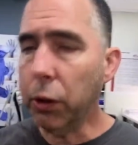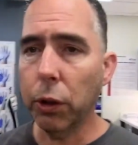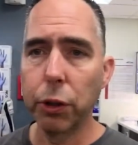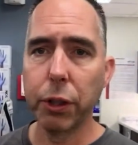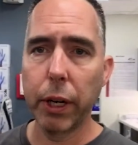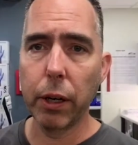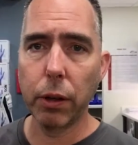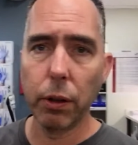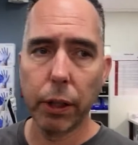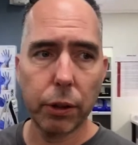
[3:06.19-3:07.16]
Urgent
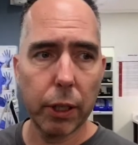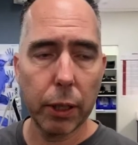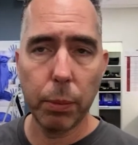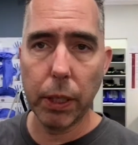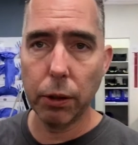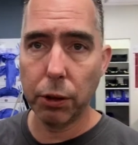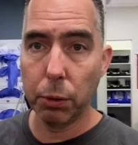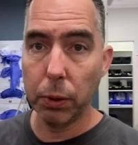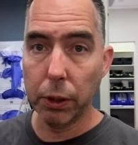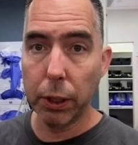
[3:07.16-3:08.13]
care, like I said, can be
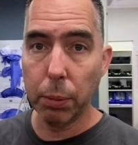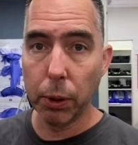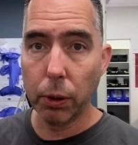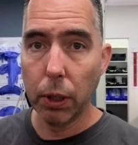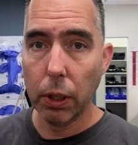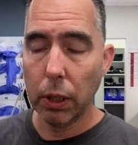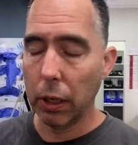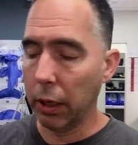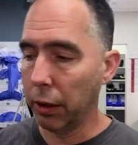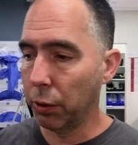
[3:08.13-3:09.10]
considerably cheaper,
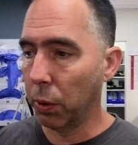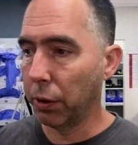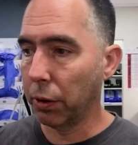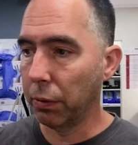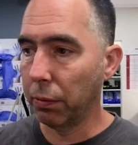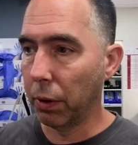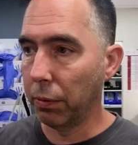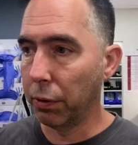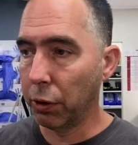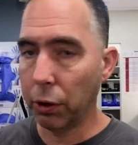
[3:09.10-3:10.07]
as well as a
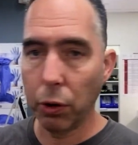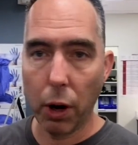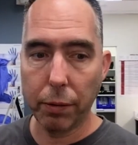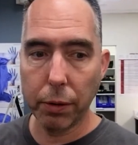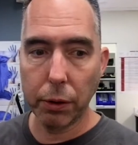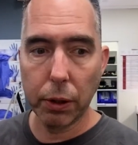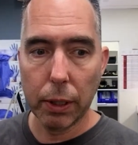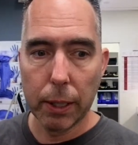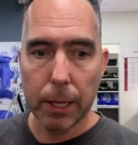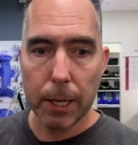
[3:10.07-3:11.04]
physician office,
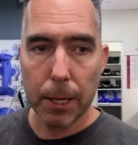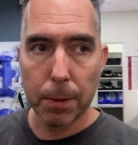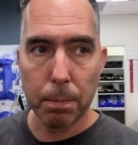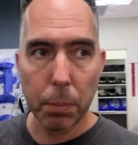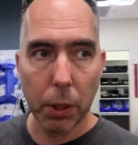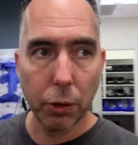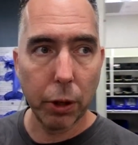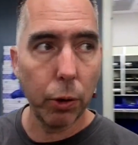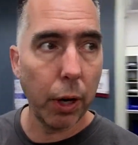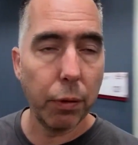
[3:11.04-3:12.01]
because
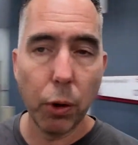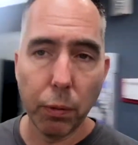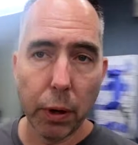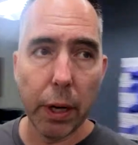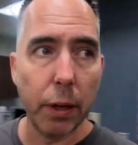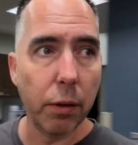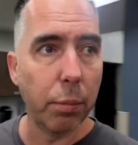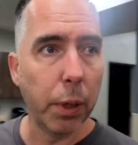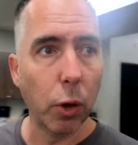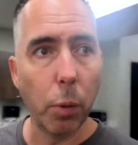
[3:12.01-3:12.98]
they don't have the overhead of
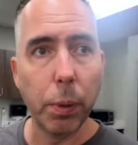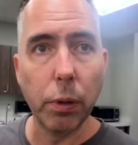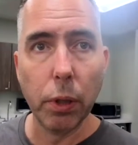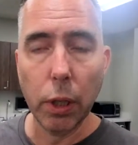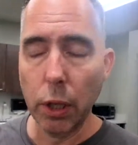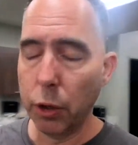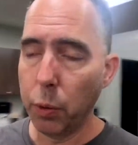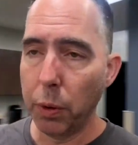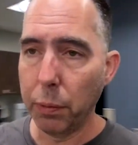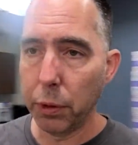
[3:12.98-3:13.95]
being open
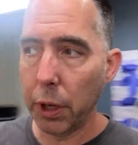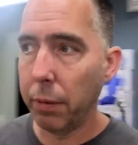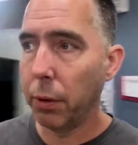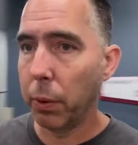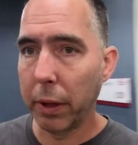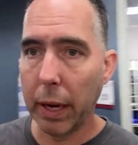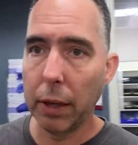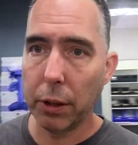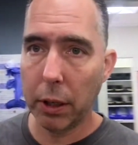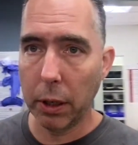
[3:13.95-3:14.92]
24/7 with a
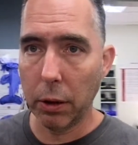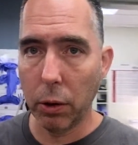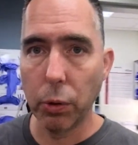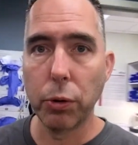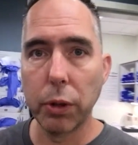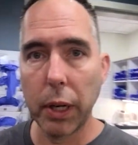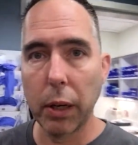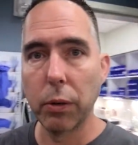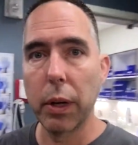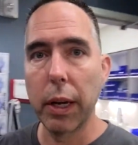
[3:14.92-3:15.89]
CAT scan,
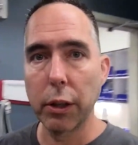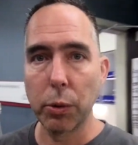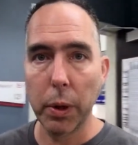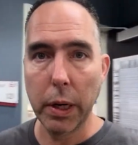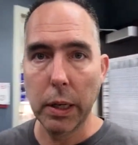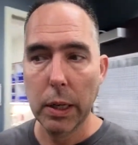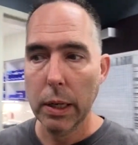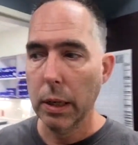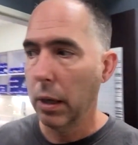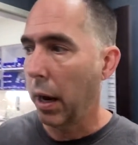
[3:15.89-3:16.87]
ultrasound, x-ray,
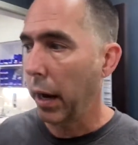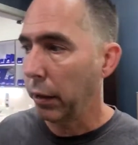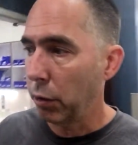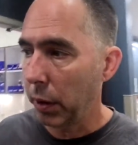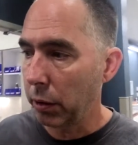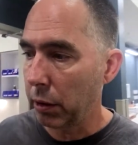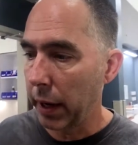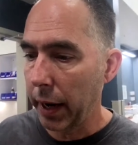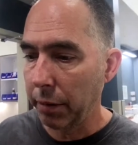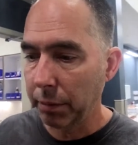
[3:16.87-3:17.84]
highly trained
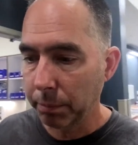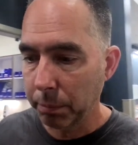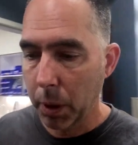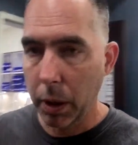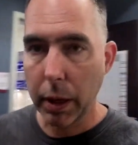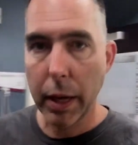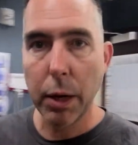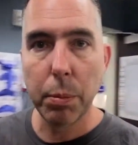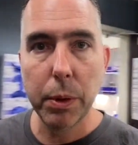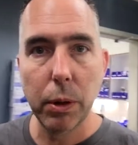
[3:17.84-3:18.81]
staff,
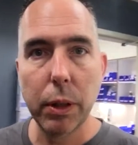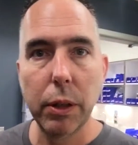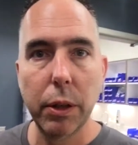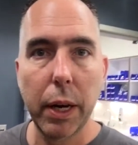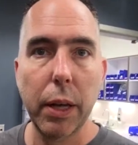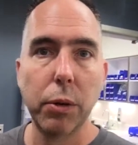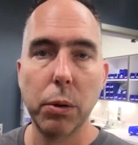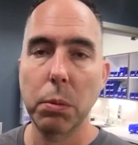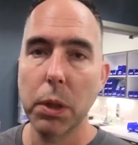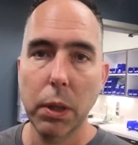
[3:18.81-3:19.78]
and ability to
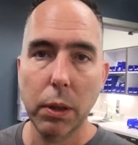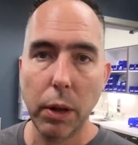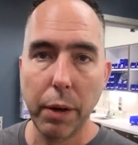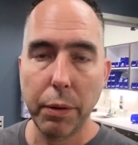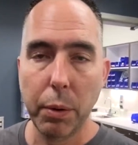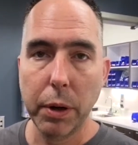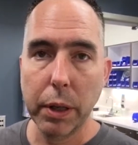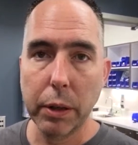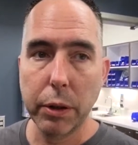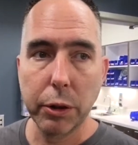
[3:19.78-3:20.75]
handle
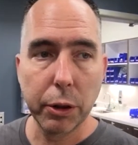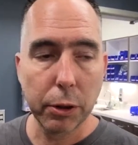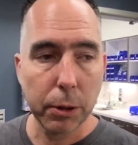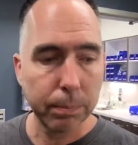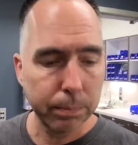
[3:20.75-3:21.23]
life-threatening conditions.